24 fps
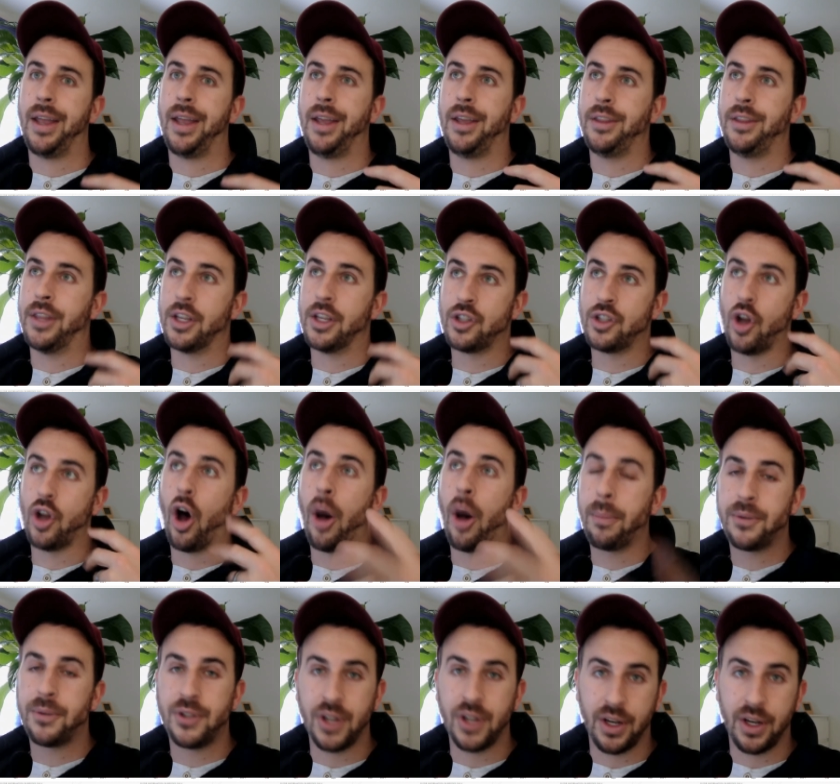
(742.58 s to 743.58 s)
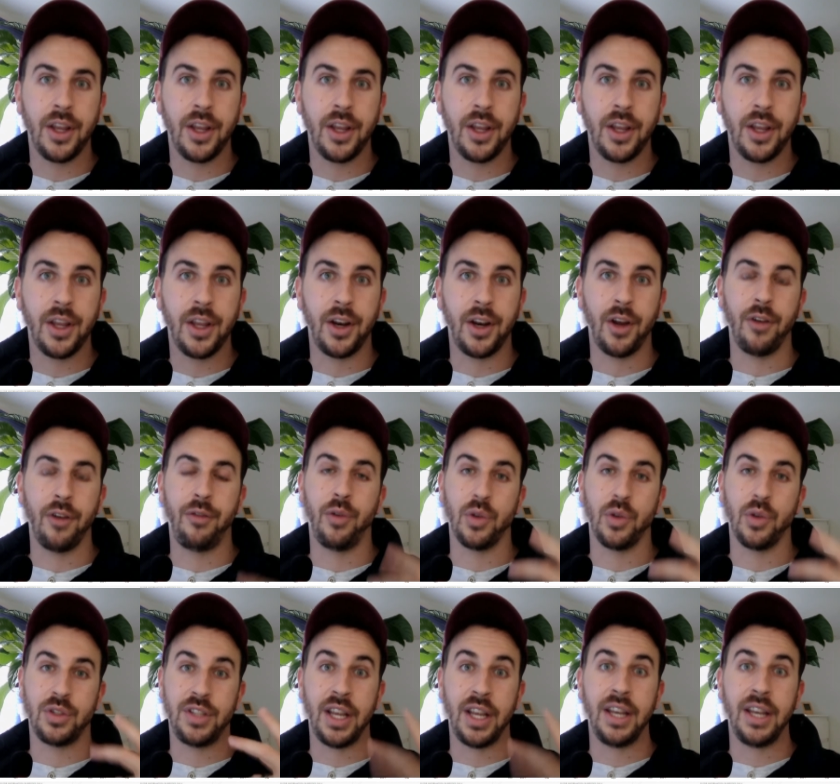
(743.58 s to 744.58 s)
this option, you know, for
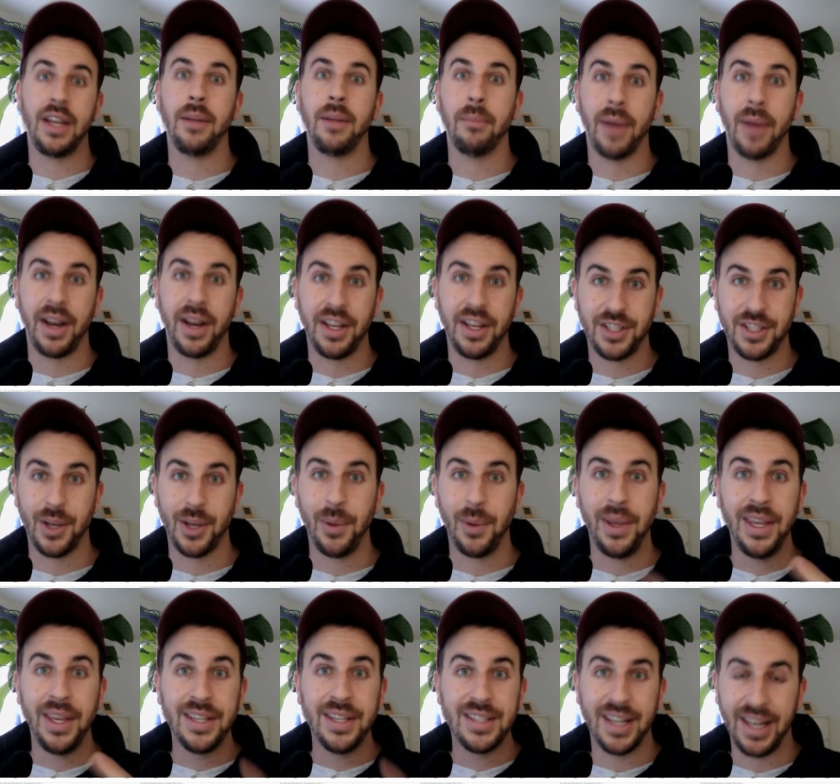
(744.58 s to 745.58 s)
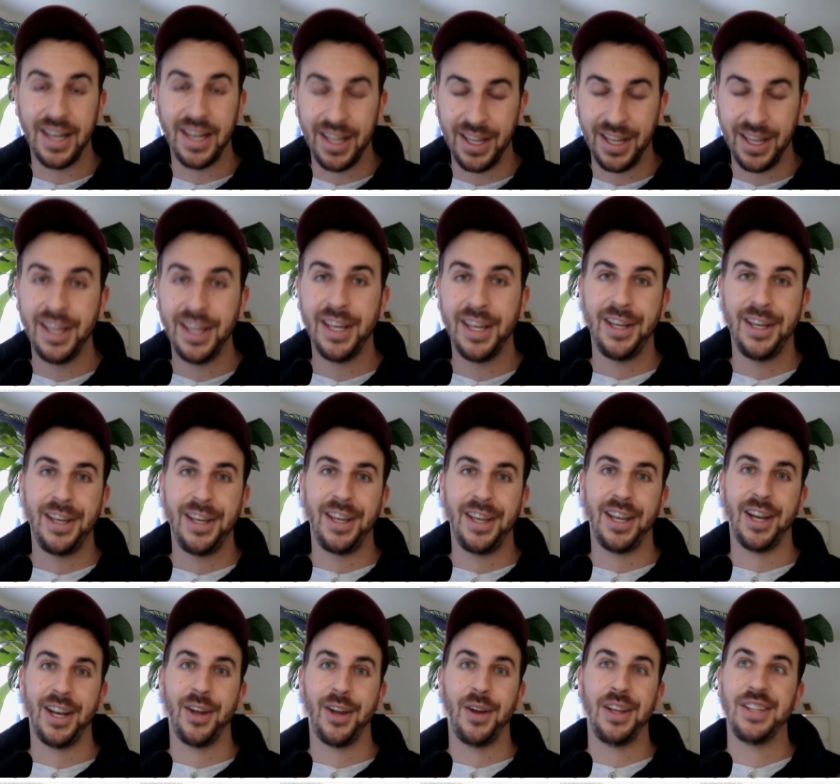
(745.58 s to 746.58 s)
sending money so easily, you
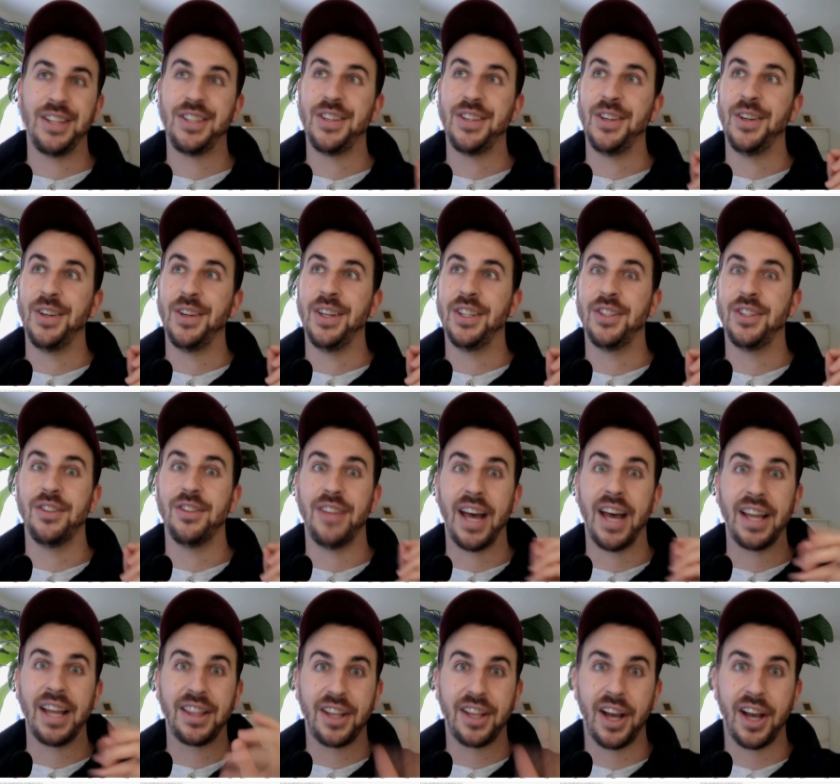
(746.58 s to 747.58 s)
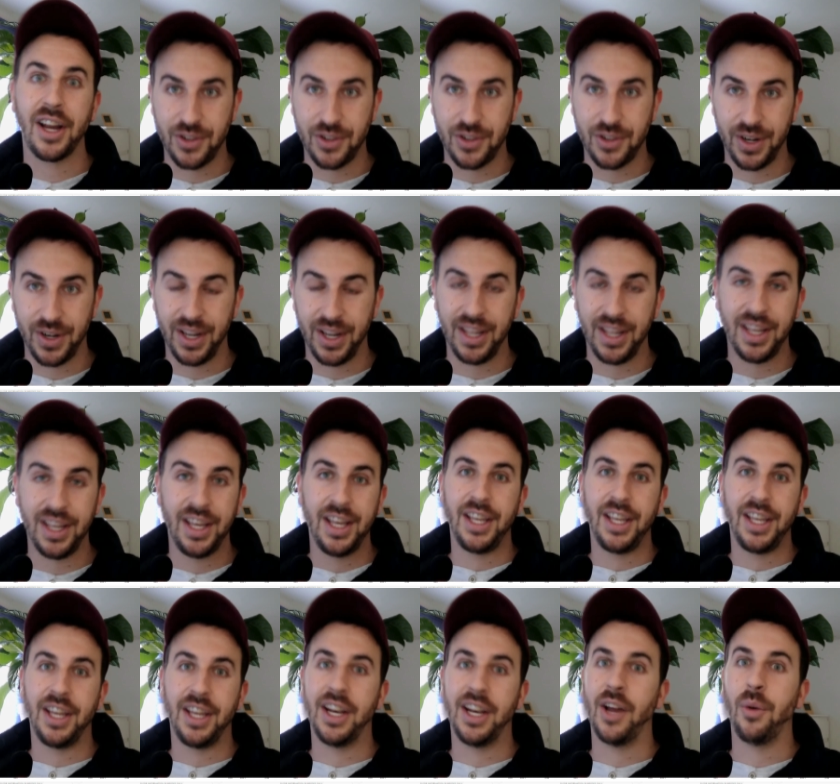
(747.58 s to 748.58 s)
know, into into that country,
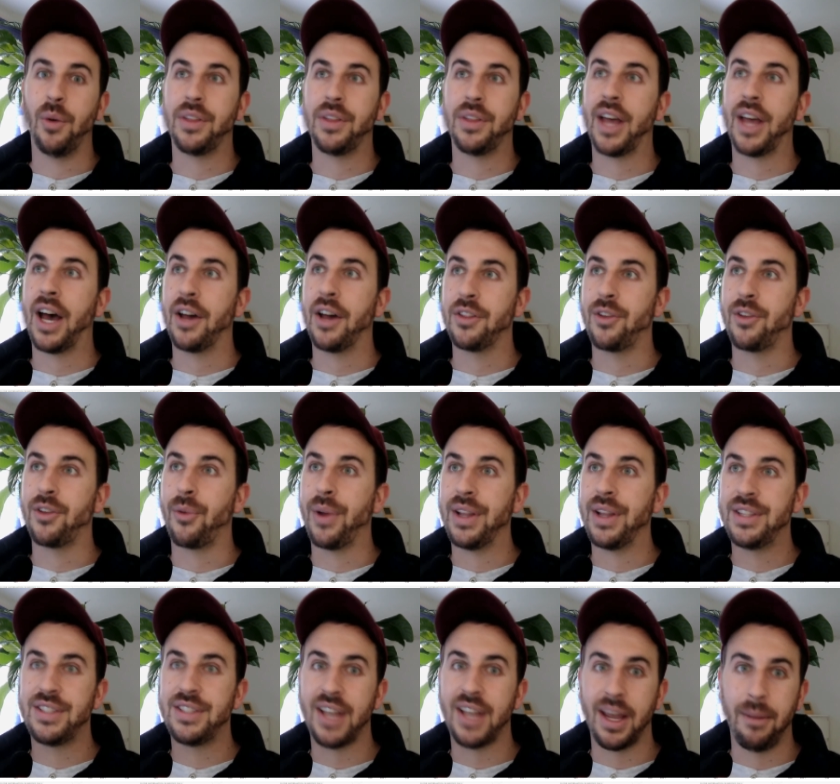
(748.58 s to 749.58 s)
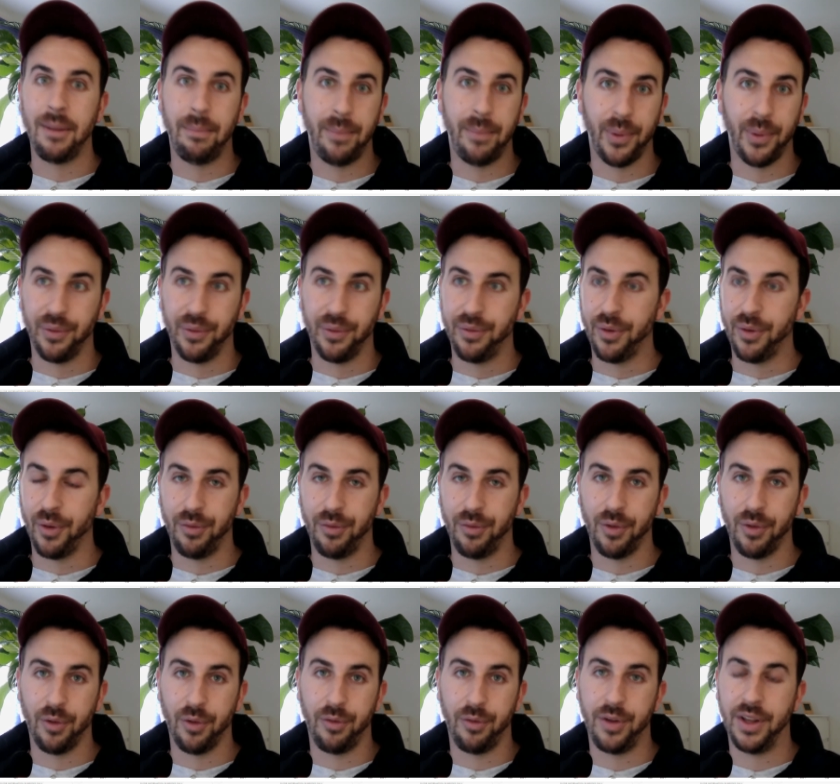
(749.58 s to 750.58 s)
you know, without the red tape of
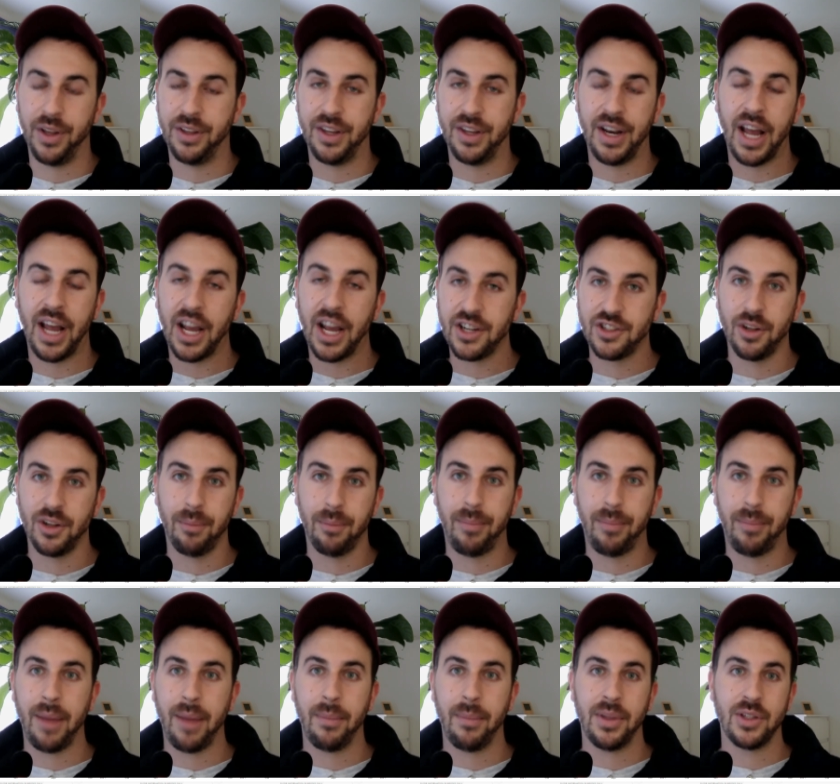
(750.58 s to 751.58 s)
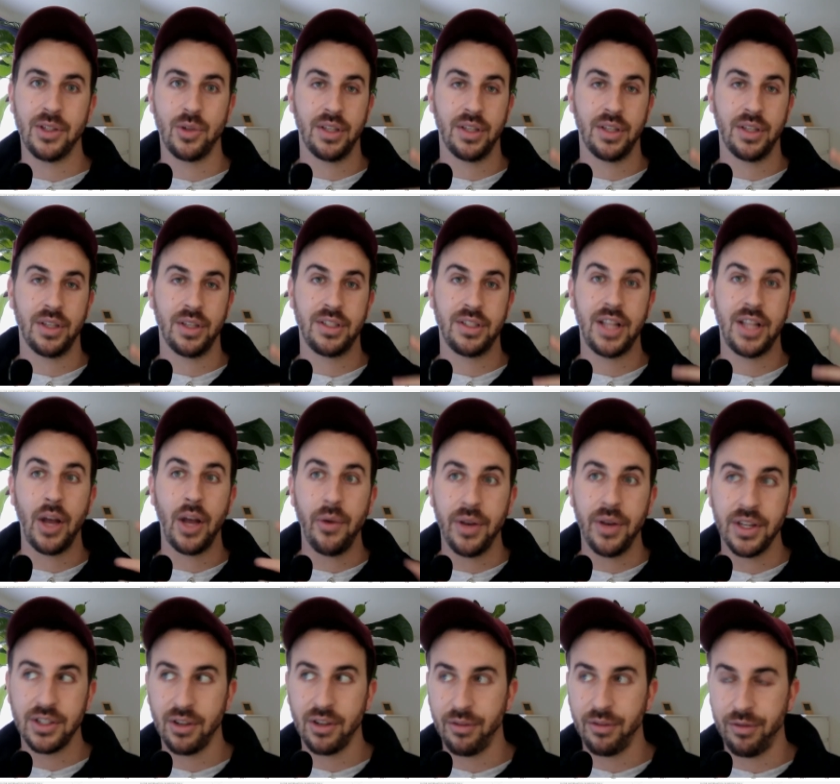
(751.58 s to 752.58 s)
of, of international payments or the
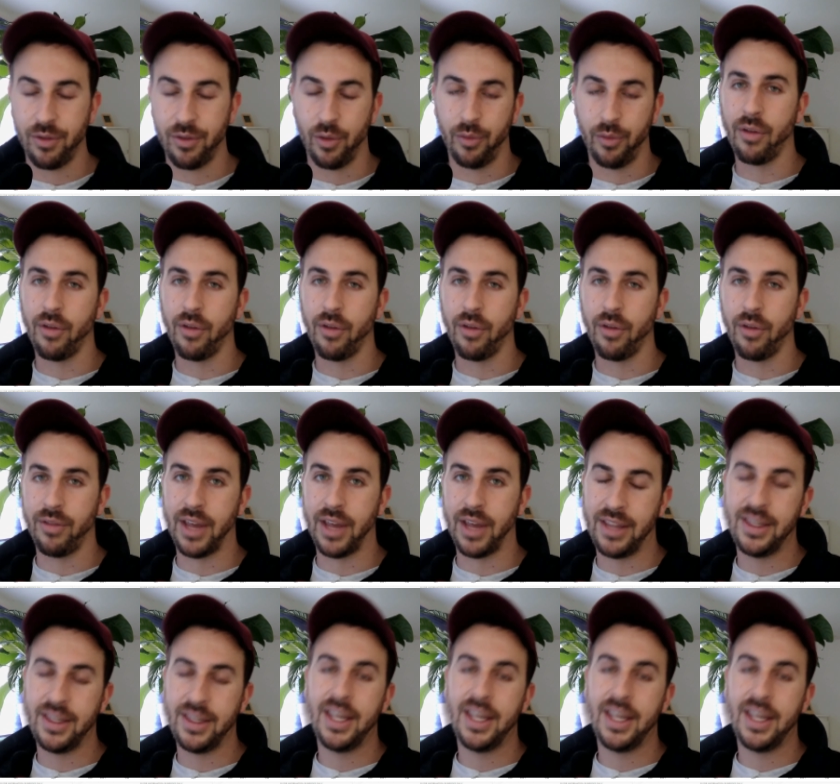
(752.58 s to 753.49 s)
slowness of, of all of that,